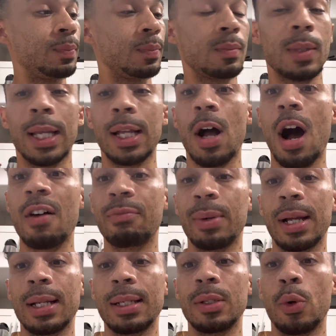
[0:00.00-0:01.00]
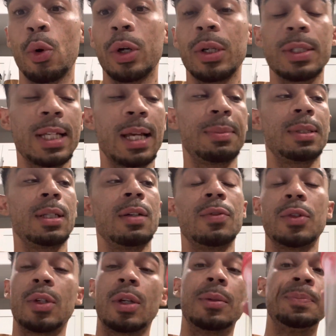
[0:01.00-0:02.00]
like off-brand Oreo type stuff.
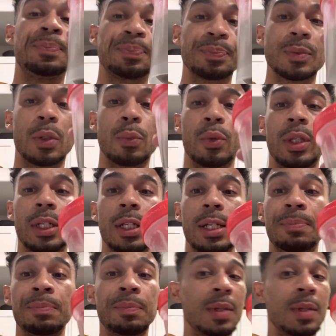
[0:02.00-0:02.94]
So really good.